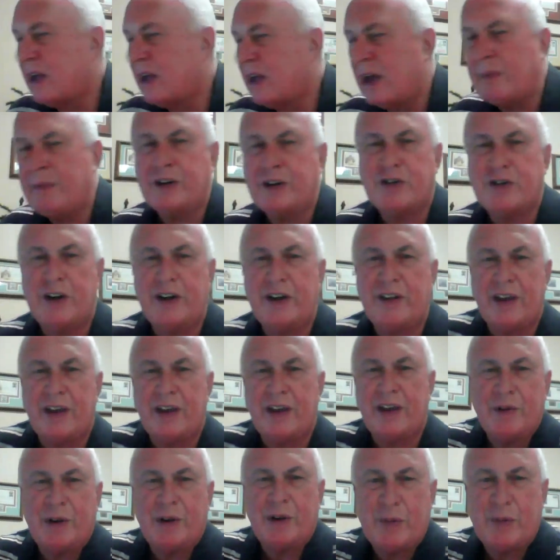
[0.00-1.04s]
I might try
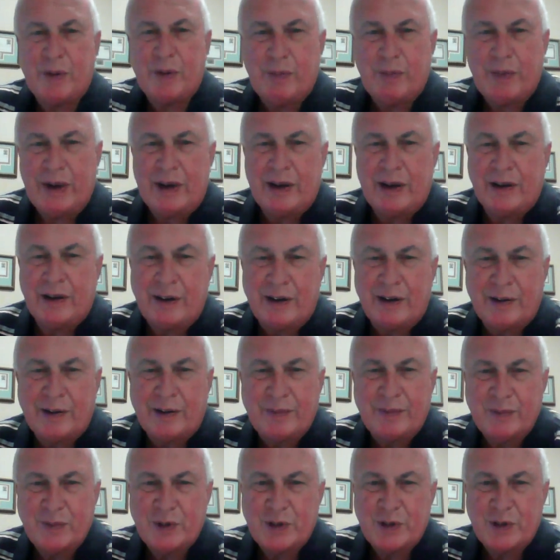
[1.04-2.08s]
that. I'm going to put B on
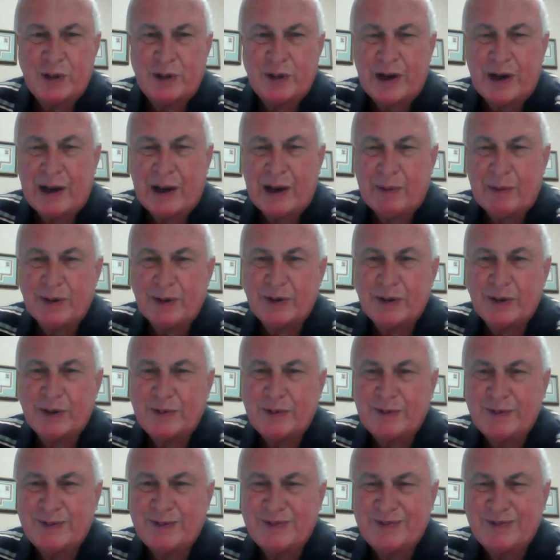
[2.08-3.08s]
there and see what happens.